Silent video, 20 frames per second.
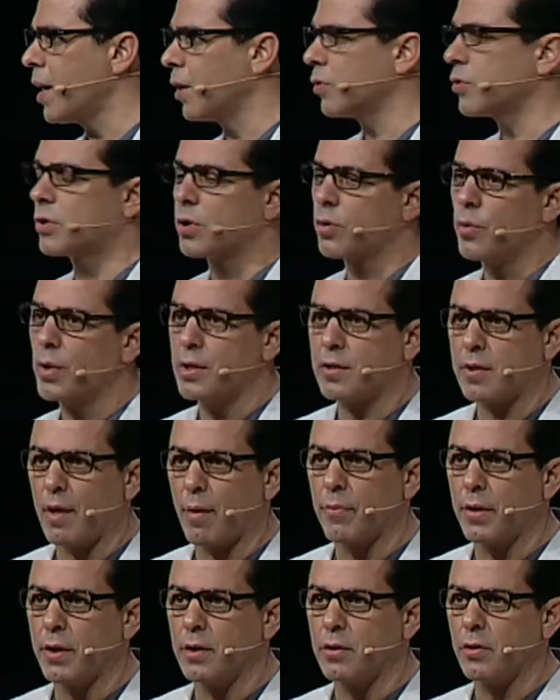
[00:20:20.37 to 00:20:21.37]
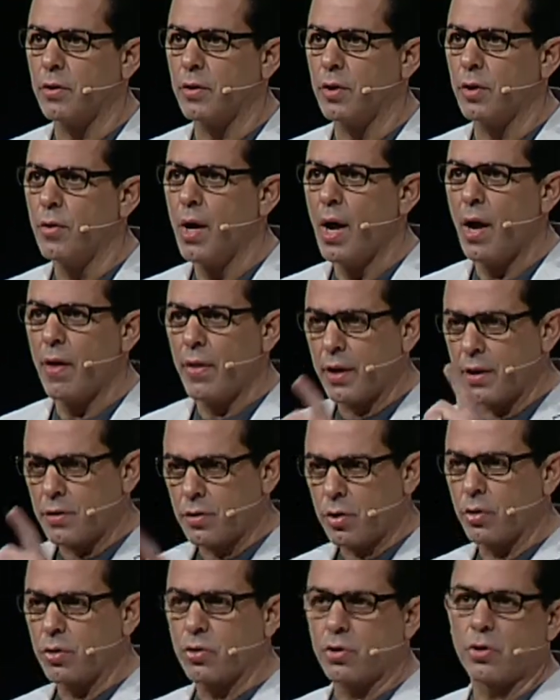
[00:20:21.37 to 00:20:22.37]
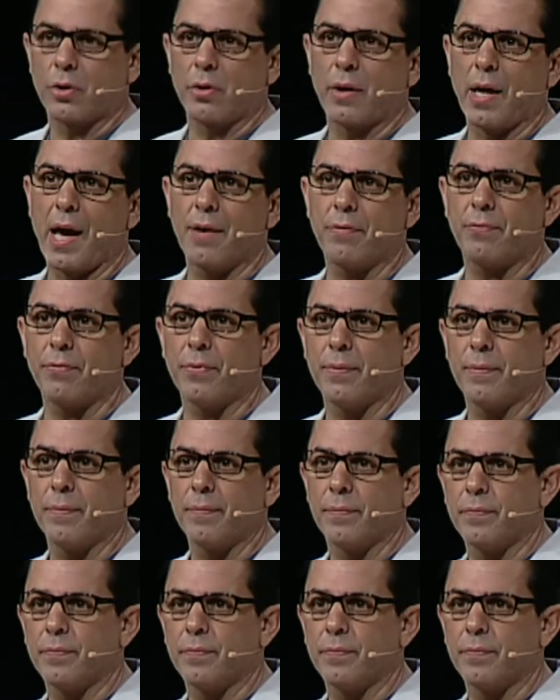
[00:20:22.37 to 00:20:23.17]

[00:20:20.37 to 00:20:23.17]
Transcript: else doing something to you that has hurt your life.